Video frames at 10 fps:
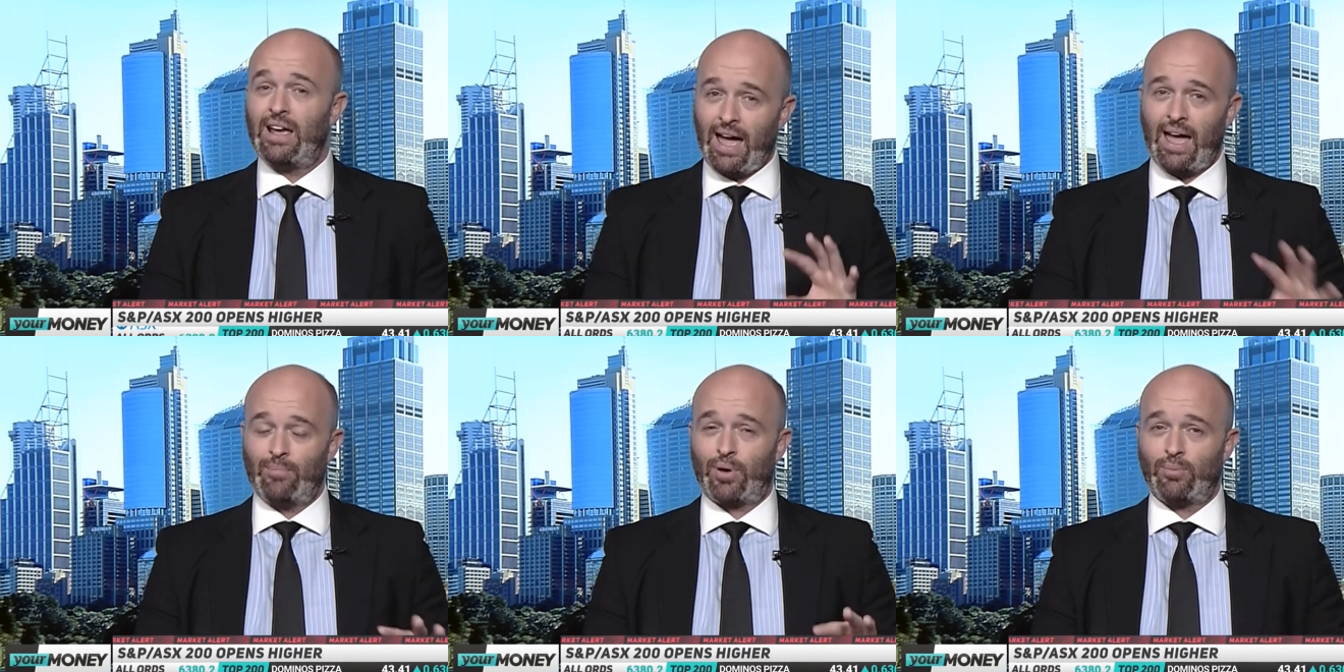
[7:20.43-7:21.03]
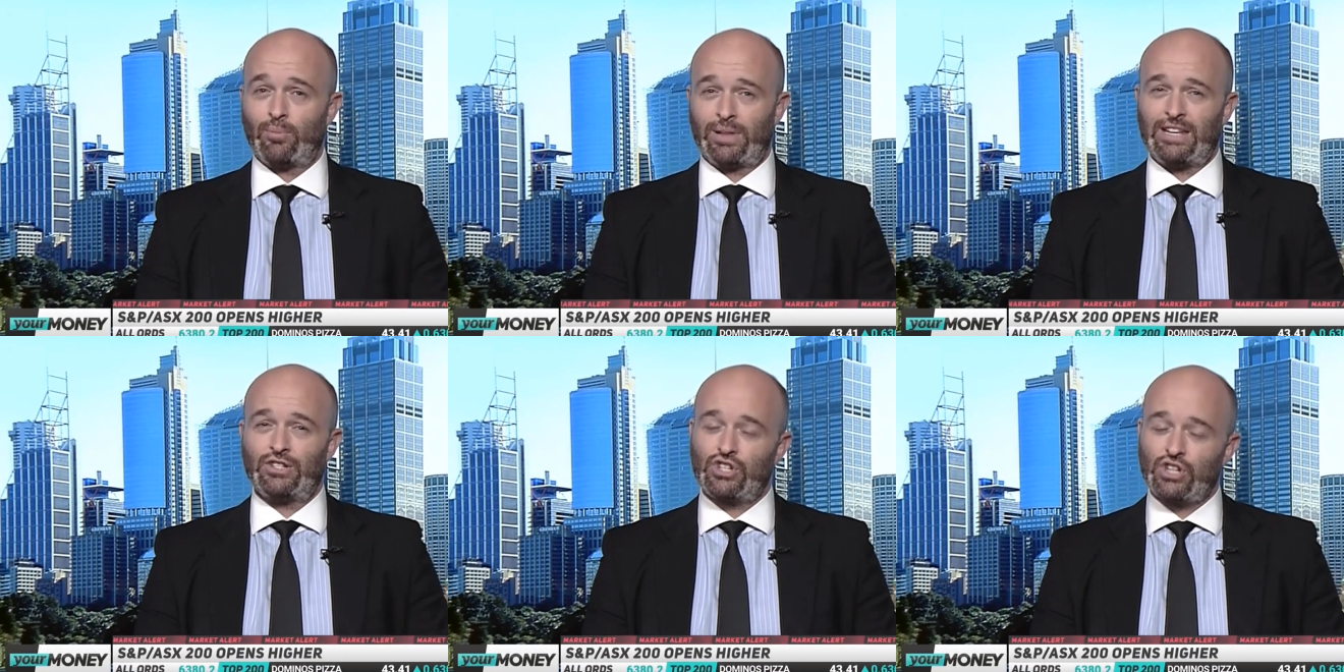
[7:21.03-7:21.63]
and
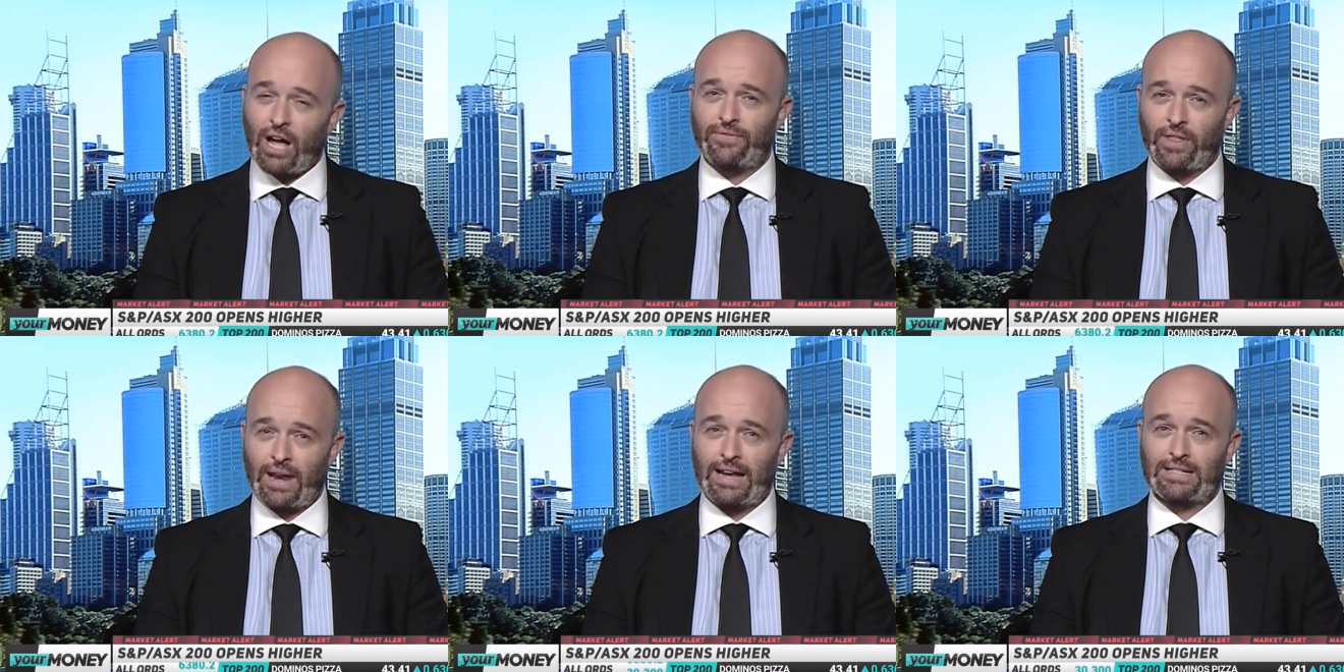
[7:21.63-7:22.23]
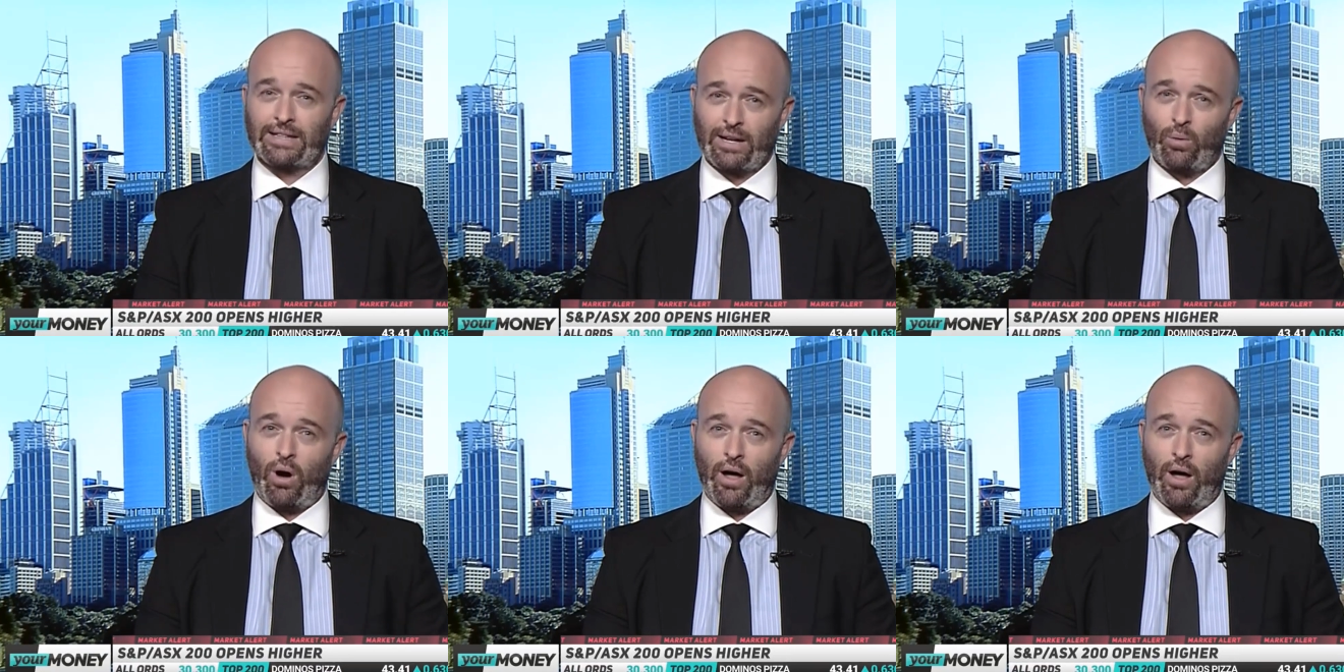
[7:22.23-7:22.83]
probably just for the next little
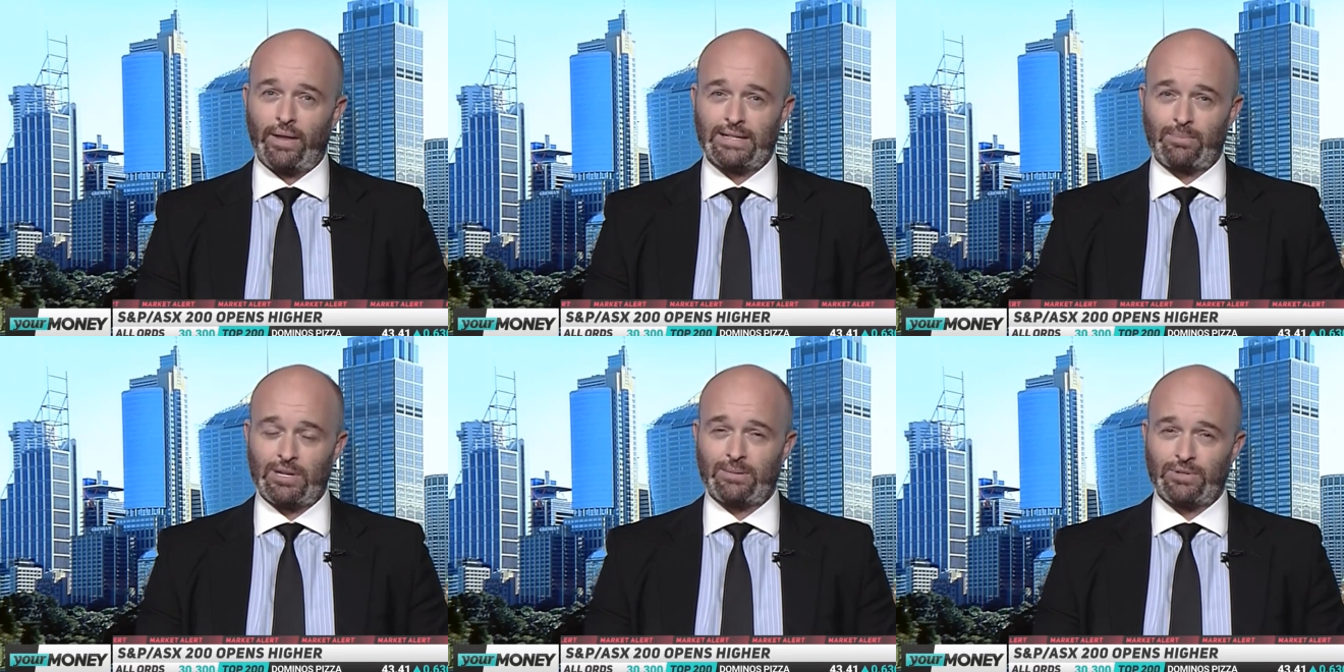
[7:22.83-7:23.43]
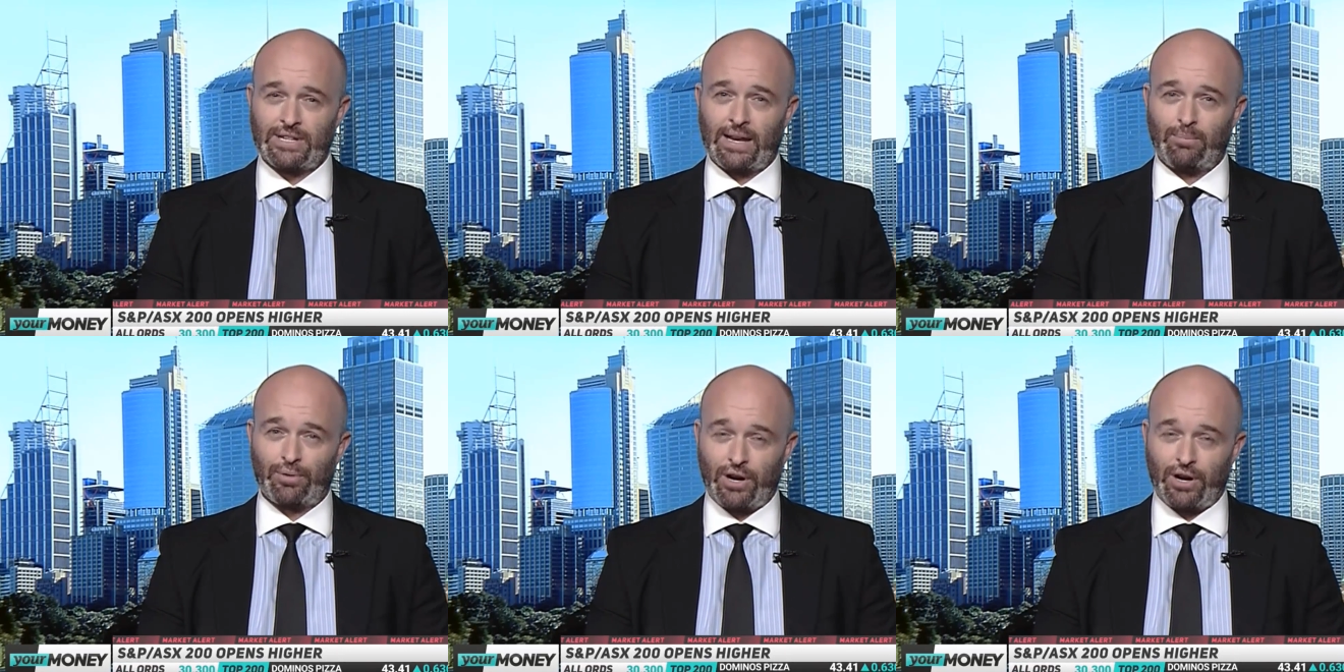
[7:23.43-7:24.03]
while there needs to be some
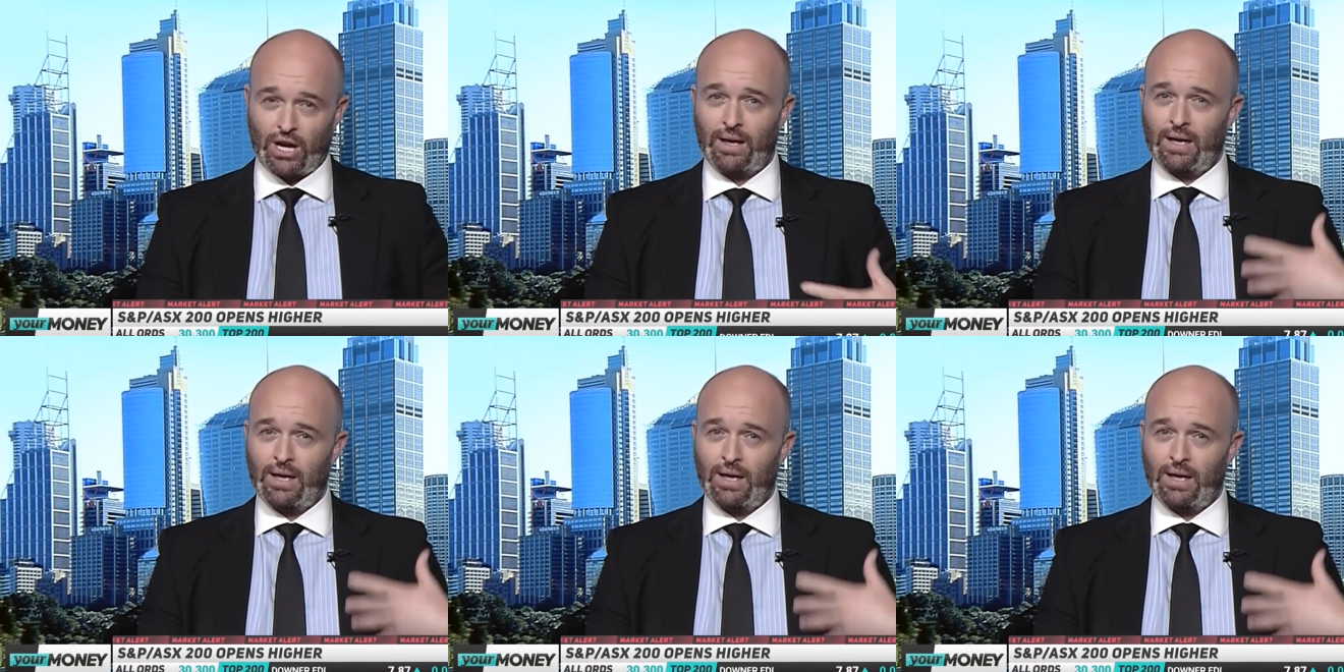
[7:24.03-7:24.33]
selling pressure,